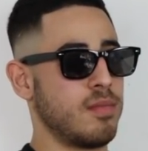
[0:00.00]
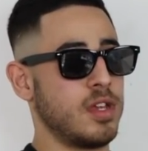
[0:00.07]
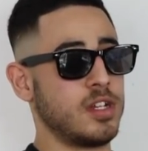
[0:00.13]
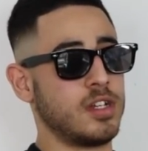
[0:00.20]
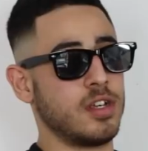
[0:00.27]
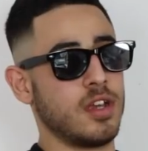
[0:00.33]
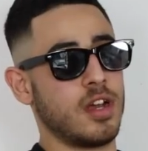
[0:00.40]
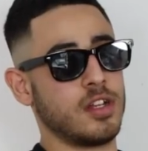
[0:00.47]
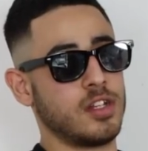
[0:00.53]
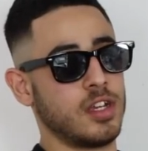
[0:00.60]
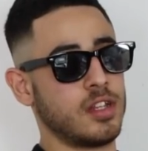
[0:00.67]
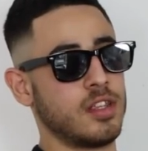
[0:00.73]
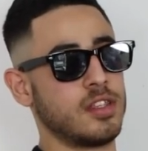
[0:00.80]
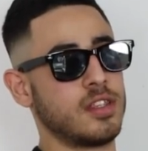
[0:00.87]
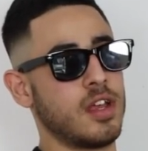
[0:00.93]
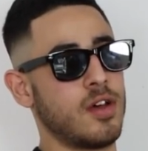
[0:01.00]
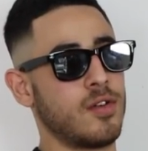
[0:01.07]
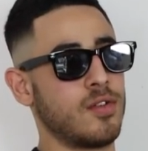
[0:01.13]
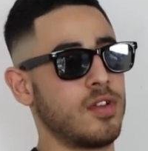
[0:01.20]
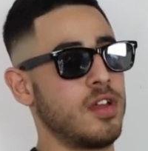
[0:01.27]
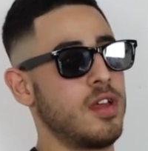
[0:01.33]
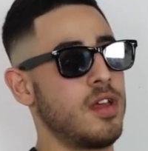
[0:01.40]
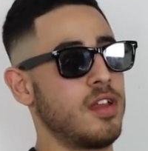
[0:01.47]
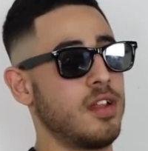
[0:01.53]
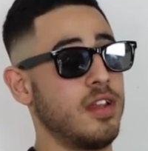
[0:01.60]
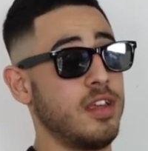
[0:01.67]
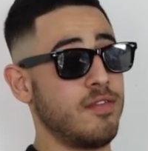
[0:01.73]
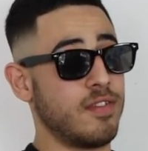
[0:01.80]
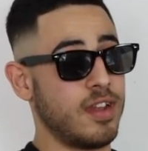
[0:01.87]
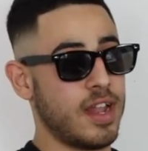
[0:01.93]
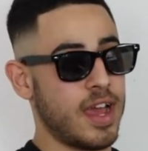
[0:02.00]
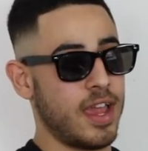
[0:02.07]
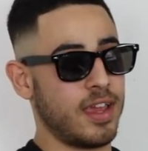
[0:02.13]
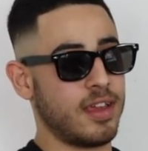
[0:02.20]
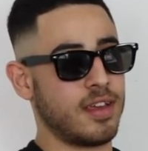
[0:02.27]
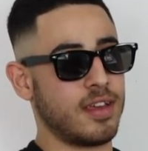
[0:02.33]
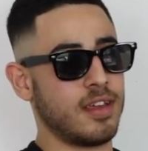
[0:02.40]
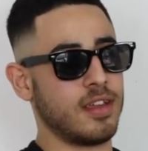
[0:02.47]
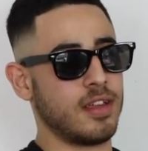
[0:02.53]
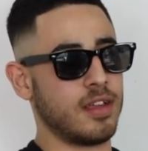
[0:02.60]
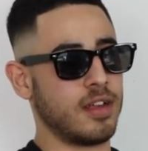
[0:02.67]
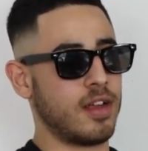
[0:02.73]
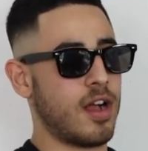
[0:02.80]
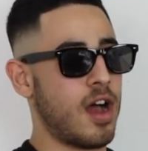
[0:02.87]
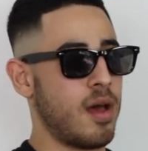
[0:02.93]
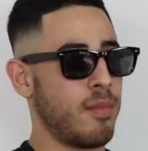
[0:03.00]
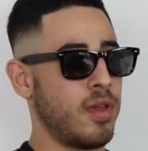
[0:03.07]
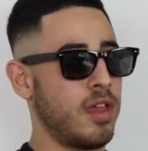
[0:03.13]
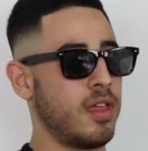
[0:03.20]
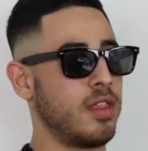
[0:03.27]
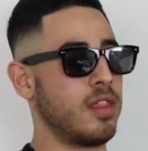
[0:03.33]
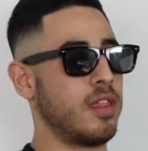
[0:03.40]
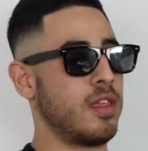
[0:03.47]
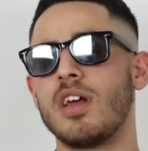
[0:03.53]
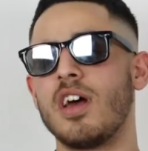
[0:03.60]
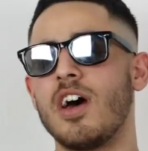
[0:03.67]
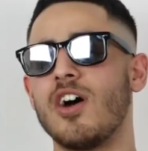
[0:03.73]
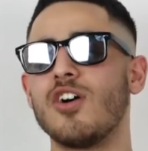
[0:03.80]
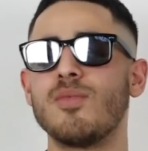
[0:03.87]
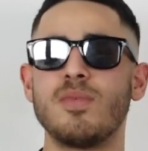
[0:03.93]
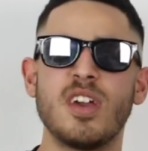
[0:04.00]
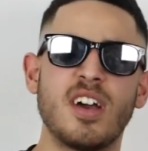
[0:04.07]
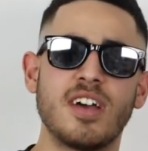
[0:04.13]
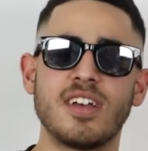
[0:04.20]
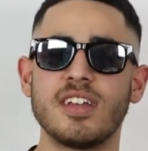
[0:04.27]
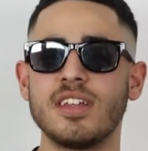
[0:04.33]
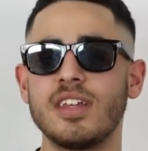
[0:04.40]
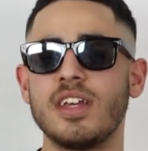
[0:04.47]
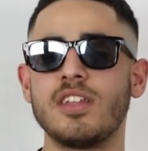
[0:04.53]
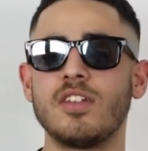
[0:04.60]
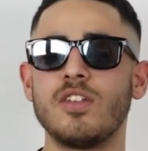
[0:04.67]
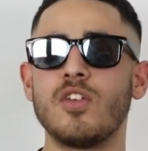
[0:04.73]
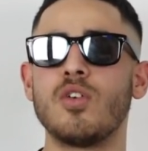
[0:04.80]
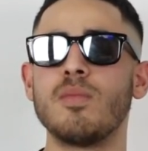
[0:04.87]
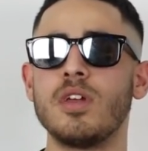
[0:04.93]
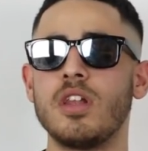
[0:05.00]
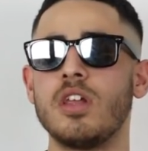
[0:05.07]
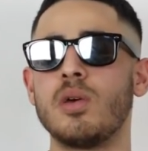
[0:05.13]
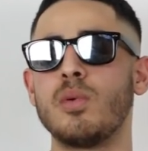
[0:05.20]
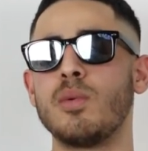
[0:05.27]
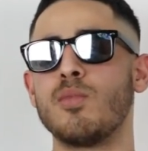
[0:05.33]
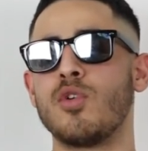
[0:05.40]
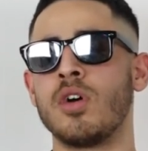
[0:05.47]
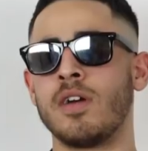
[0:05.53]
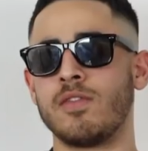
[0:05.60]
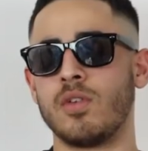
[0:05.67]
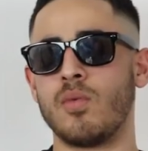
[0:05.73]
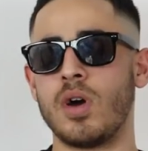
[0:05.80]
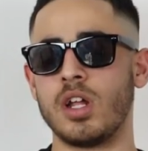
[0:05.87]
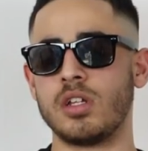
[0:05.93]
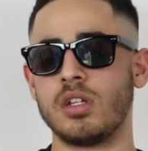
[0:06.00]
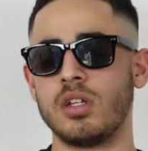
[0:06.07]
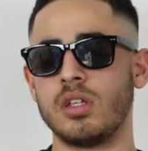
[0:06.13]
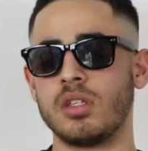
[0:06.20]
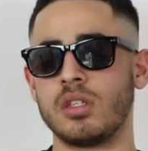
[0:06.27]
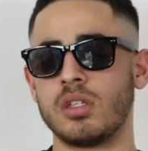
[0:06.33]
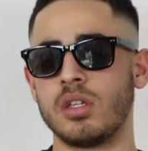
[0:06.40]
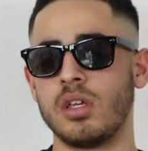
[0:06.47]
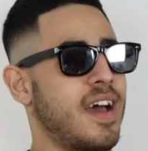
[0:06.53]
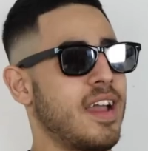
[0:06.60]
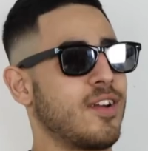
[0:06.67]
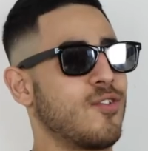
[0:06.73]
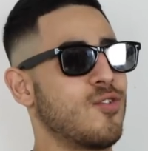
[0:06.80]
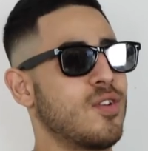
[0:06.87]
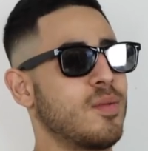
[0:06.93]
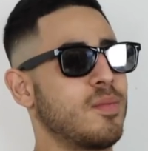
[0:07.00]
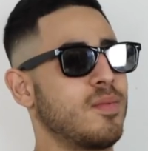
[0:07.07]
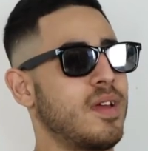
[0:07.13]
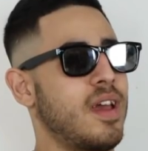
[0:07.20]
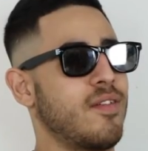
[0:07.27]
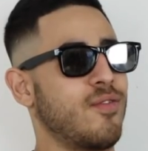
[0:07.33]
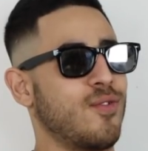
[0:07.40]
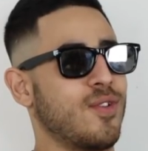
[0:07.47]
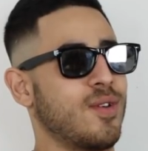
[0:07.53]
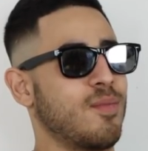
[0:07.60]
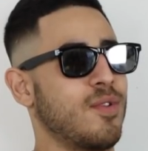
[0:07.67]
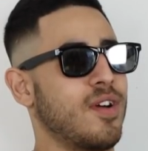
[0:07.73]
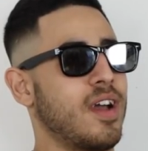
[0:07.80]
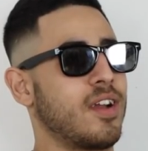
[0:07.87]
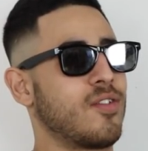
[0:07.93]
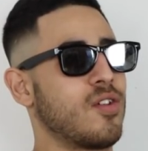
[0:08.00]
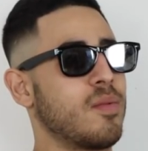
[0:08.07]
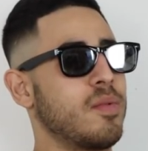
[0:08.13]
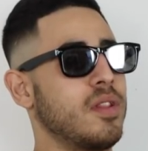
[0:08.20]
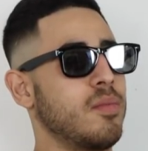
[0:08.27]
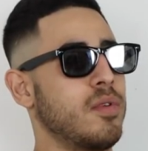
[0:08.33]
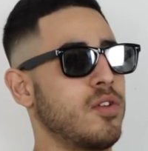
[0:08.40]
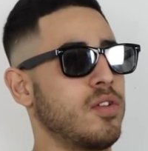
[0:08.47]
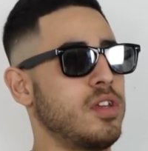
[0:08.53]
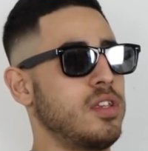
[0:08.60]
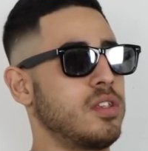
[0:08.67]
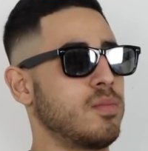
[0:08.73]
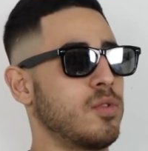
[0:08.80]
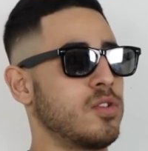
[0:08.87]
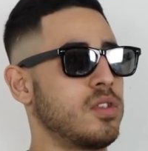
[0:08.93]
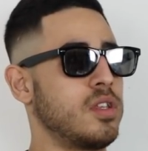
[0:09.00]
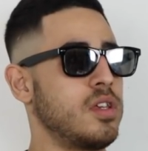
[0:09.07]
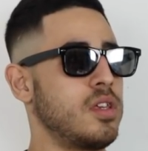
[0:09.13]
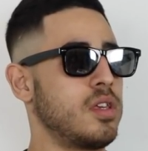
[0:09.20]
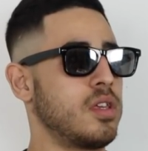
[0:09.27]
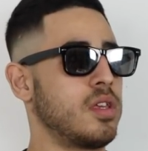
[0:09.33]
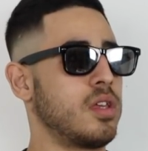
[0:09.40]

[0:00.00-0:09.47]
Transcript: Make sure y'all check this out. Leave a like, comment. I hope y'all get to know me a little bit more after watching this. I grew up everywhere, bro. I grew up in the Middle East mostly.